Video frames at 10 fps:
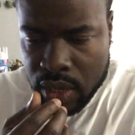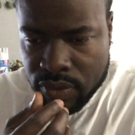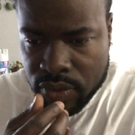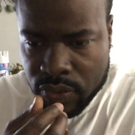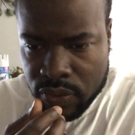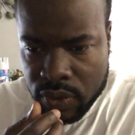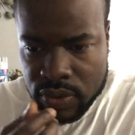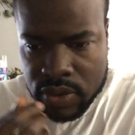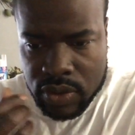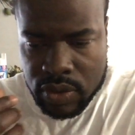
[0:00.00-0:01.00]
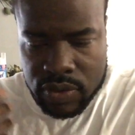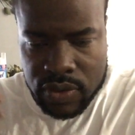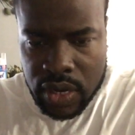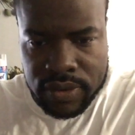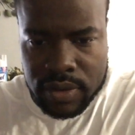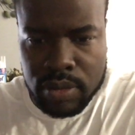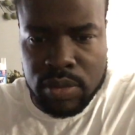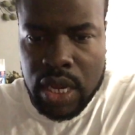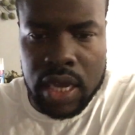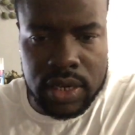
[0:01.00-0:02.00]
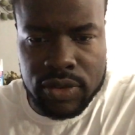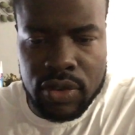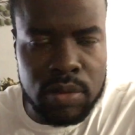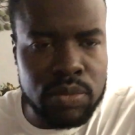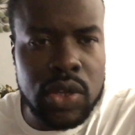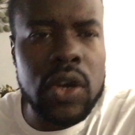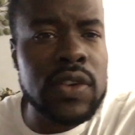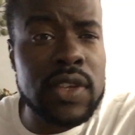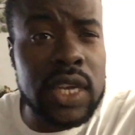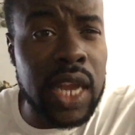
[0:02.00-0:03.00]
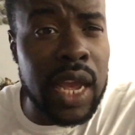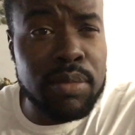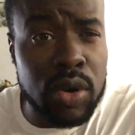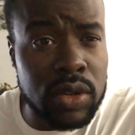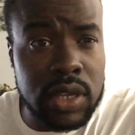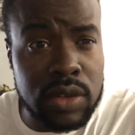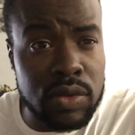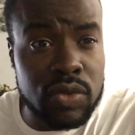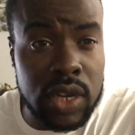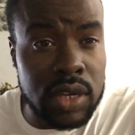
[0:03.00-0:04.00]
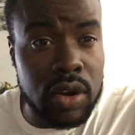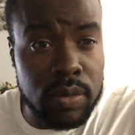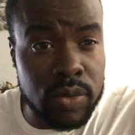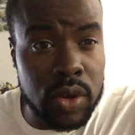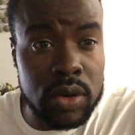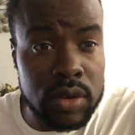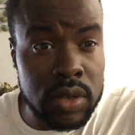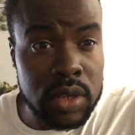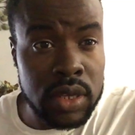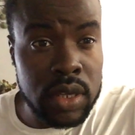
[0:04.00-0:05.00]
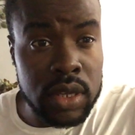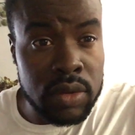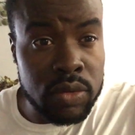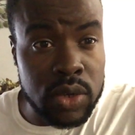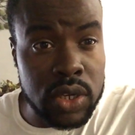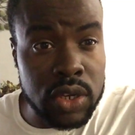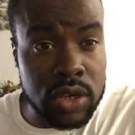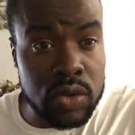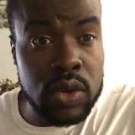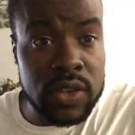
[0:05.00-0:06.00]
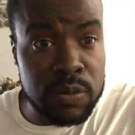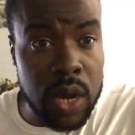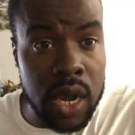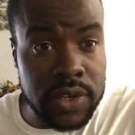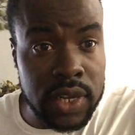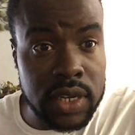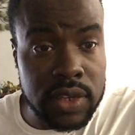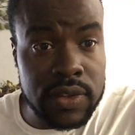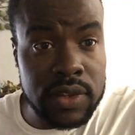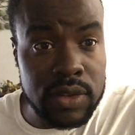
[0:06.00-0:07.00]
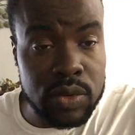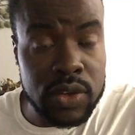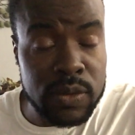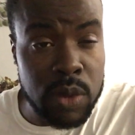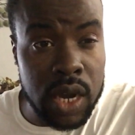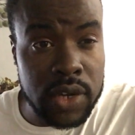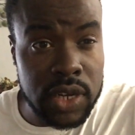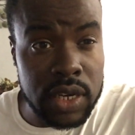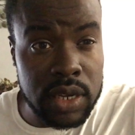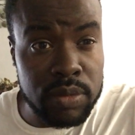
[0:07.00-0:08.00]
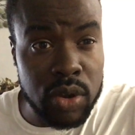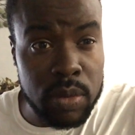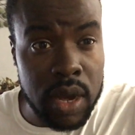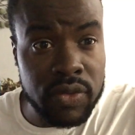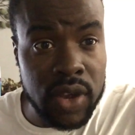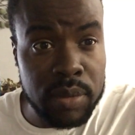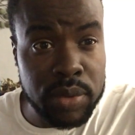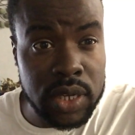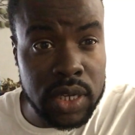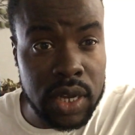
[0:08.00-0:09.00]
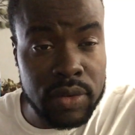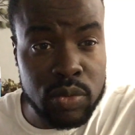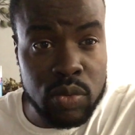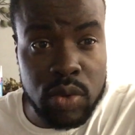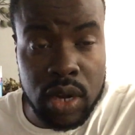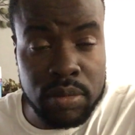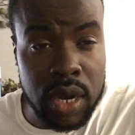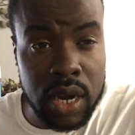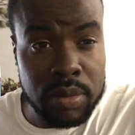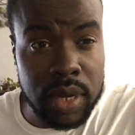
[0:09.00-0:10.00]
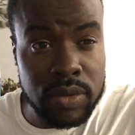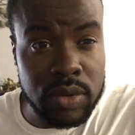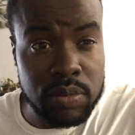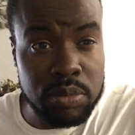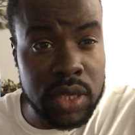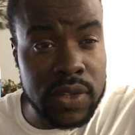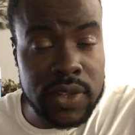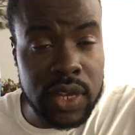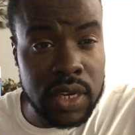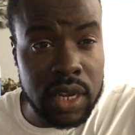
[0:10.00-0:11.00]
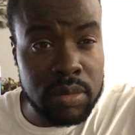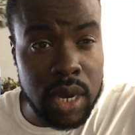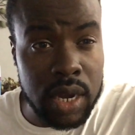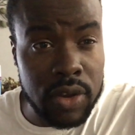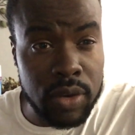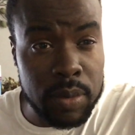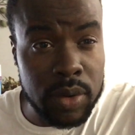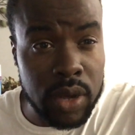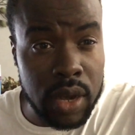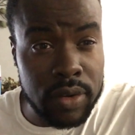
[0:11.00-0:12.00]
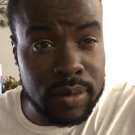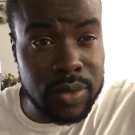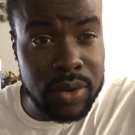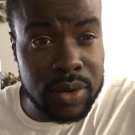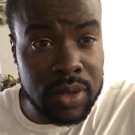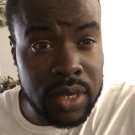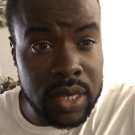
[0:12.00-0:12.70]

every first Thursday or something like some Thursday in a month they usually come down with the year US Marshal. You see the US Marshal them come off a plane and one bag of man with be a scandal bag I come down.